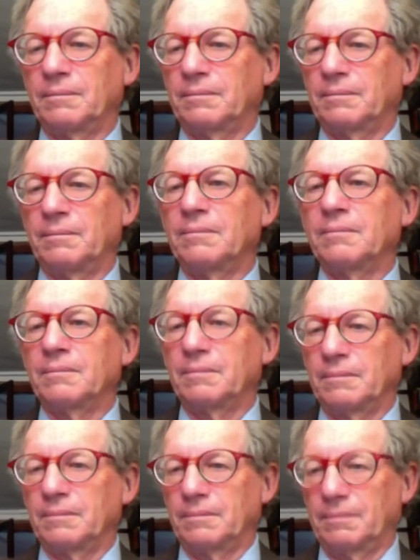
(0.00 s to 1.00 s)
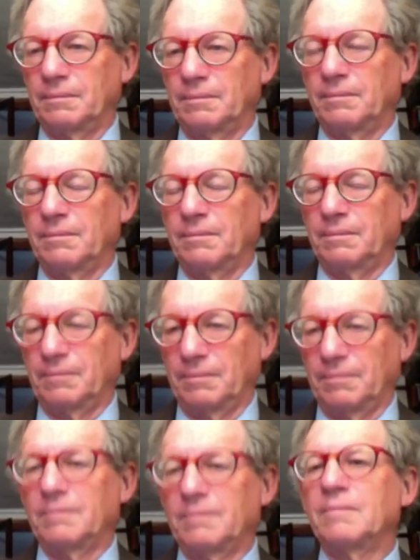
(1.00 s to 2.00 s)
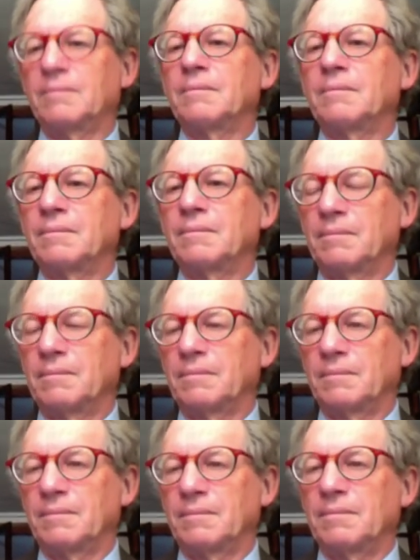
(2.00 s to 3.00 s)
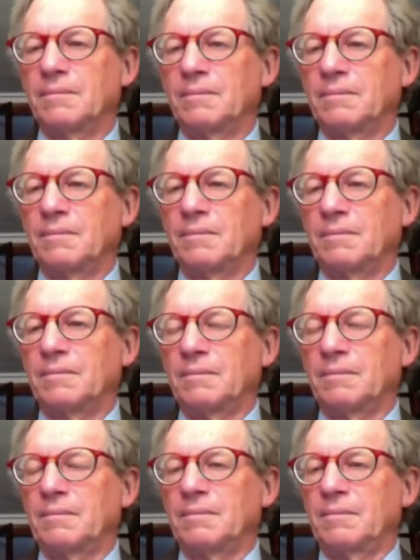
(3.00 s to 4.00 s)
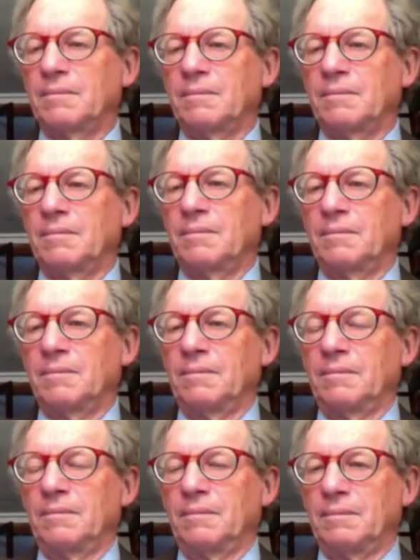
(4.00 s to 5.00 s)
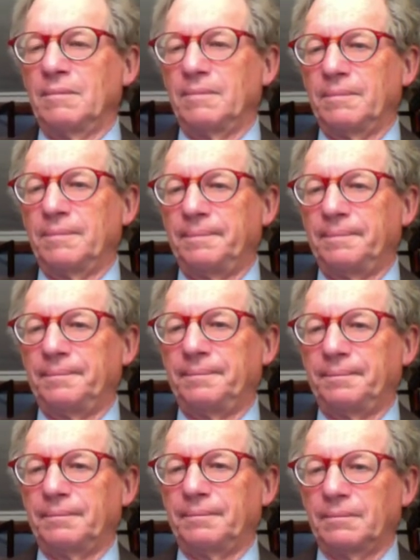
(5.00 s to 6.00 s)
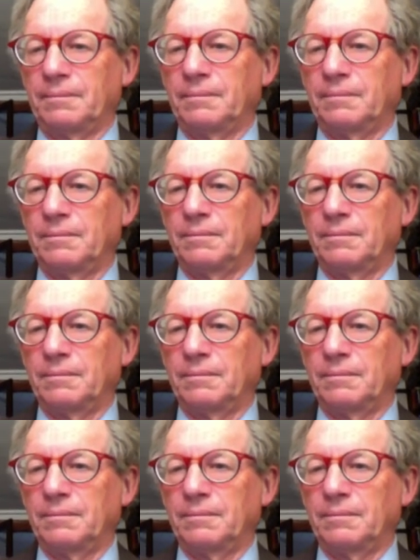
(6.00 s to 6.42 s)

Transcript: (silent)